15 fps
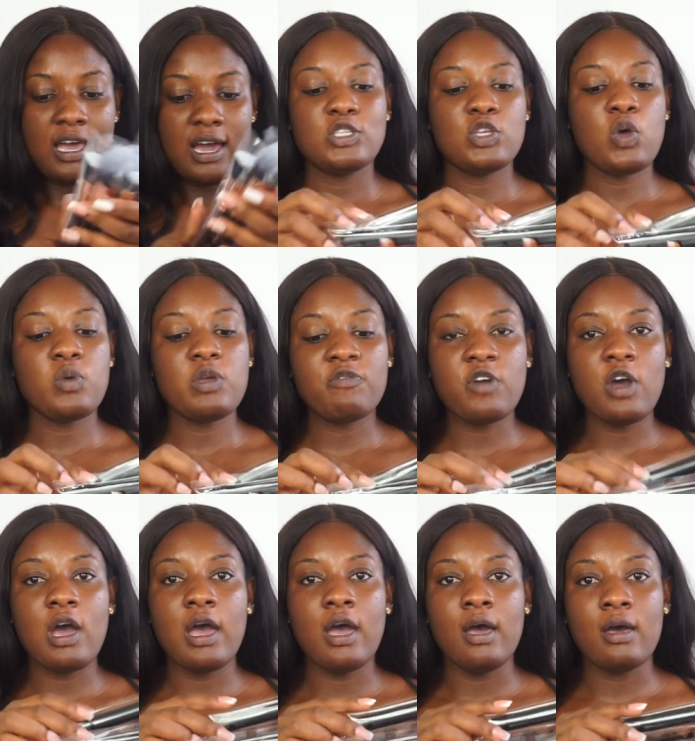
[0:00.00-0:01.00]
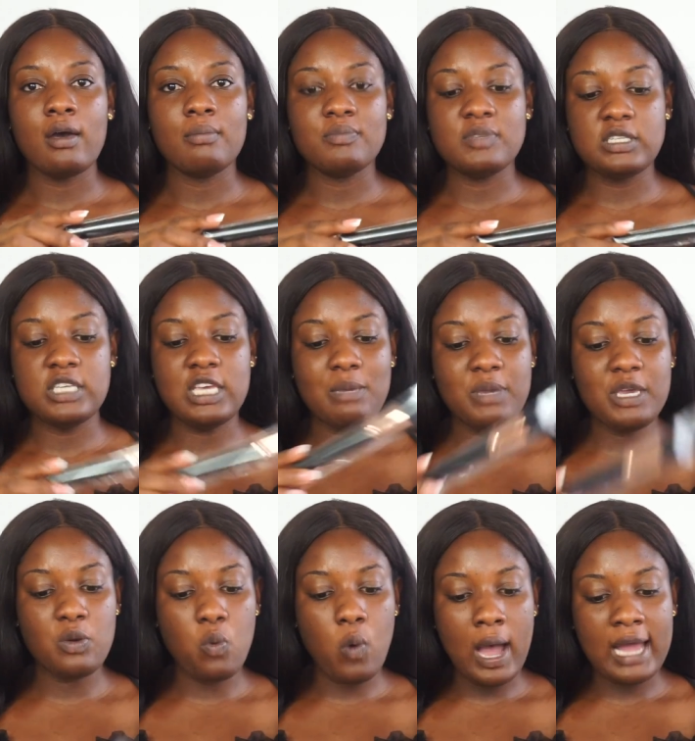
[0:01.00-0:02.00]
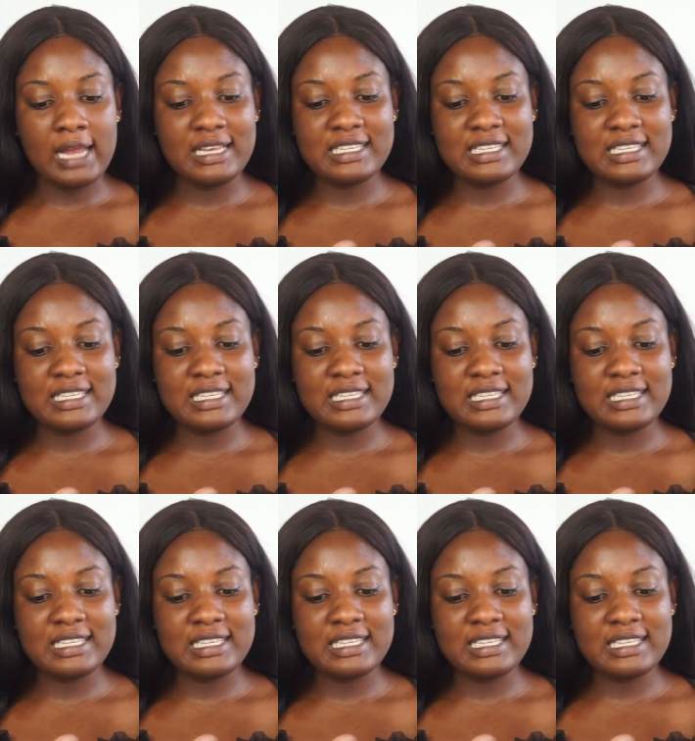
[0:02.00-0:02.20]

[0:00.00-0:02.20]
So we've got CB1,